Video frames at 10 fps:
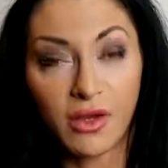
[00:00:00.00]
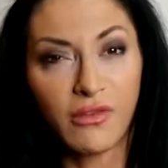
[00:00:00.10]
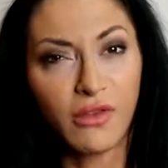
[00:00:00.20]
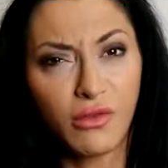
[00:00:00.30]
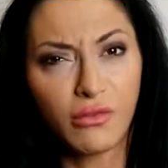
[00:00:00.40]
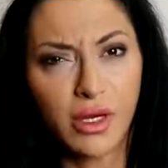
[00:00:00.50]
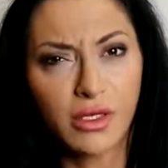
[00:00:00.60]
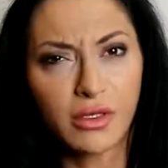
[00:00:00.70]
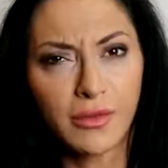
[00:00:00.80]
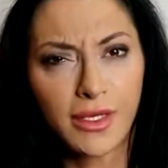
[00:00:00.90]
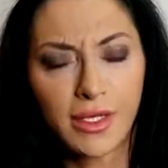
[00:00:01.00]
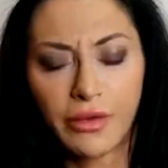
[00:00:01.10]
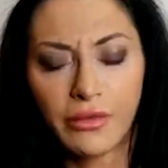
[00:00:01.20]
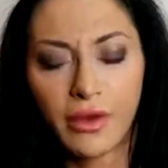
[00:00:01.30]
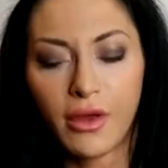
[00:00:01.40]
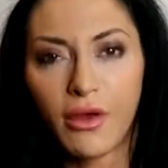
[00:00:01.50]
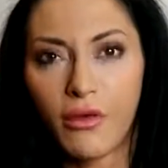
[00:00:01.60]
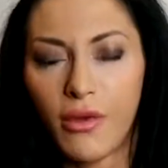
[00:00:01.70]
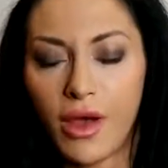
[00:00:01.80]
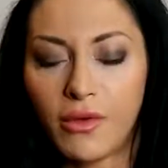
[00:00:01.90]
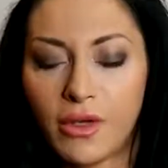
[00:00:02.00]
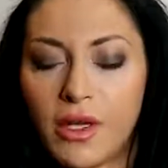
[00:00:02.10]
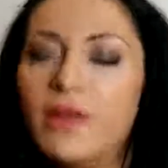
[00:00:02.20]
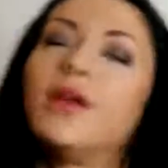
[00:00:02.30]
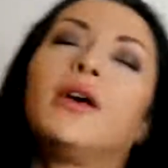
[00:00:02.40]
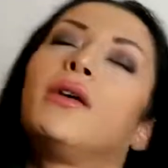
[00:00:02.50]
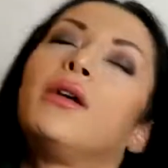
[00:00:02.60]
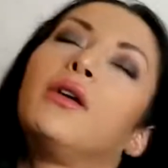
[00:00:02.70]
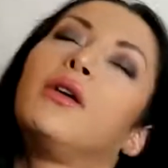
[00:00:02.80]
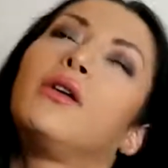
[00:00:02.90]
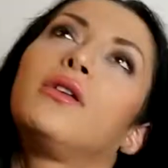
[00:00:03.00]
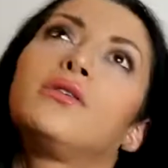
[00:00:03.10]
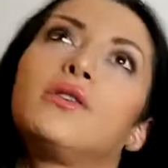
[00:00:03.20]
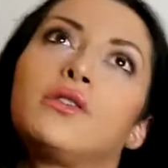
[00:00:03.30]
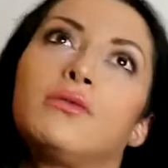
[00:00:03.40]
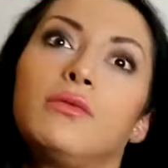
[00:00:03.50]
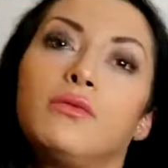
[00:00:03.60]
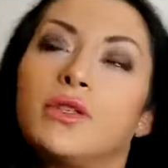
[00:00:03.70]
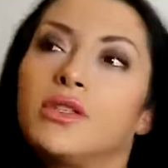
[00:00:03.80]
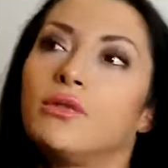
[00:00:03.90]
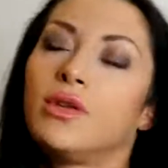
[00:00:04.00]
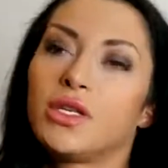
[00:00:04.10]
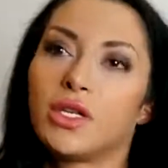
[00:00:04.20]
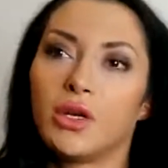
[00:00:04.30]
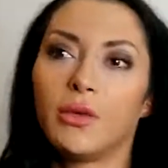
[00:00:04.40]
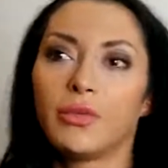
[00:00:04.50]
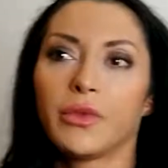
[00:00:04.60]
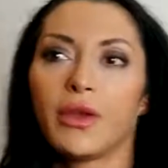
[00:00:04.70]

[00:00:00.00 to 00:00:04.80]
I have a good reason to myself on why I've not done that. So, oh, that's only 2.